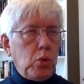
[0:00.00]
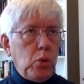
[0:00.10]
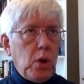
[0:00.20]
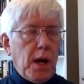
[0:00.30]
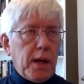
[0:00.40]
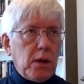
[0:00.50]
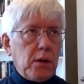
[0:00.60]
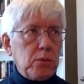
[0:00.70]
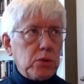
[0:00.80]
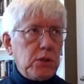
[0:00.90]
do not
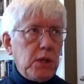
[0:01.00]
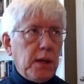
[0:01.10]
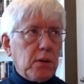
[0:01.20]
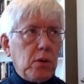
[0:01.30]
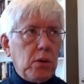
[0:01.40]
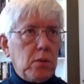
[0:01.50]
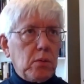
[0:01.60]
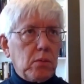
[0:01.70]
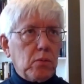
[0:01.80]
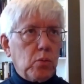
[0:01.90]
understand
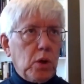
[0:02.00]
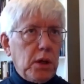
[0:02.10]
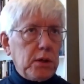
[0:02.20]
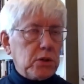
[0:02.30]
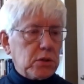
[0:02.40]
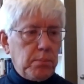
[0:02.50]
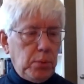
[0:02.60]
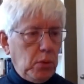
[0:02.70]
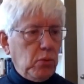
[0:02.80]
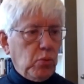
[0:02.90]
religious
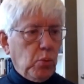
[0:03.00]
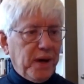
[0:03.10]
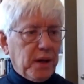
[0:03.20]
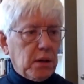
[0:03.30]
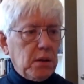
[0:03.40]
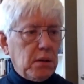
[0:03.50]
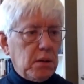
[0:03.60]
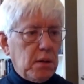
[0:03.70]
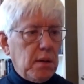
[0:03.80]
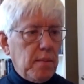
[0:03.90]
abuse well,
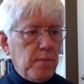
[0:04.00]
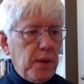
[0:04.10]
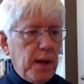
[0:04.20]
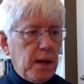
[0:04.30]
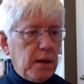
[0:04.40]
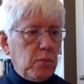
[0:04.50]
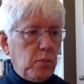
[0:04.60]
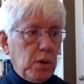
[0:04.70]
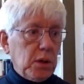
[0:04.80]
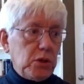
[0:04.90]
and
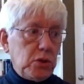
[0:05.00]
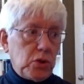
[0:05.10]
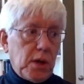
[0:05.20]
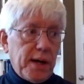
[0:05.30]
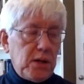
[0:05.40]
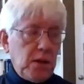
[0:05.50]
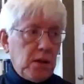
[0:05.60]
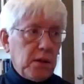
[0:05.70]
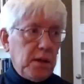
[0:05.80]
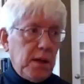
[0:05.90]
really should
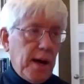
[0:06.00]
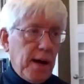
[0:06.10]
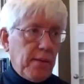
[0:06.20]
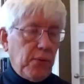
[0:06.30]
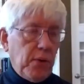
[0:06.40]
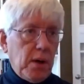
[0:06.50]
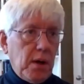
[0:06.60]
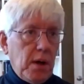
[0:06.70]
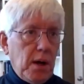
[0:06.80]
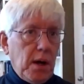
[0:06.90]
ideally have
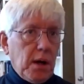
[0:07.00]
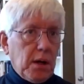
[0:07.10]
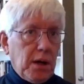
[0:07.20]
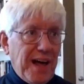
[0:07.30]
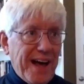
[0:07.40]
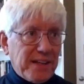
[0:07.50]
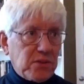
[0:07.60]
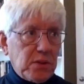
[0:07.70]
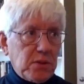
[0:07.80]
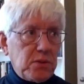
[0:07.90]

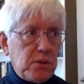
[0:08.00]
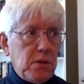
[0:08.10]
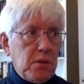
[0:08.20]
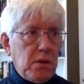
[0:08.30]
classes